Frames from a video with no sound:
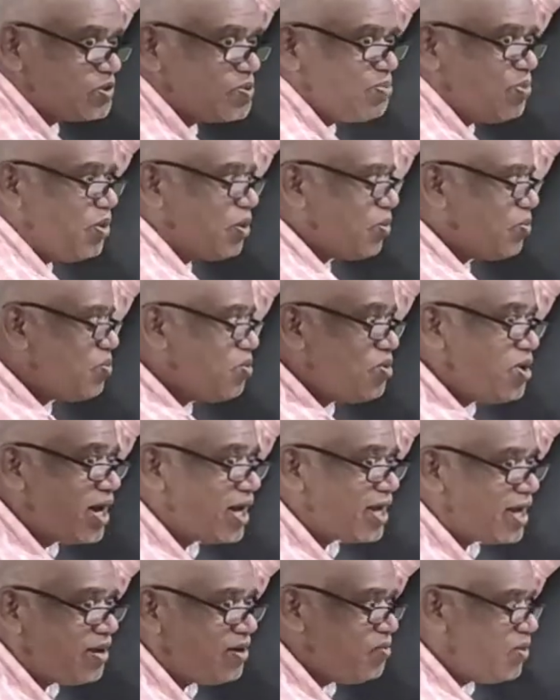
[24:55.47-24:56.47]
Who are
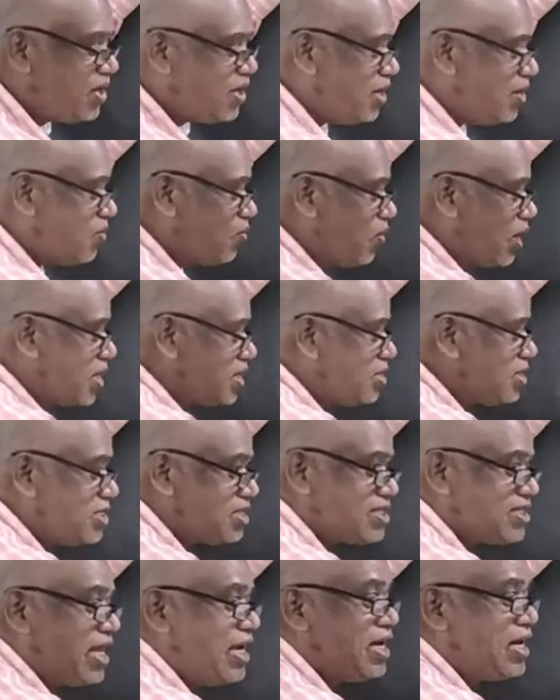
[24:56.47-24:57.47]
converted? What is
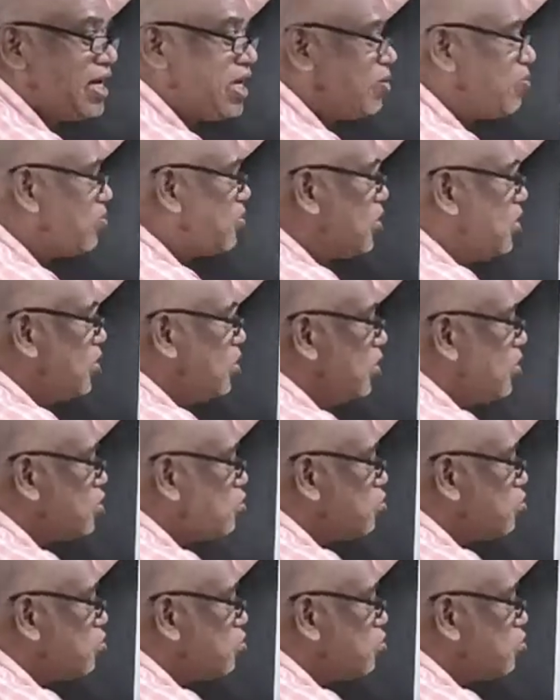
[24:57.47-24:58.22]
this cell name?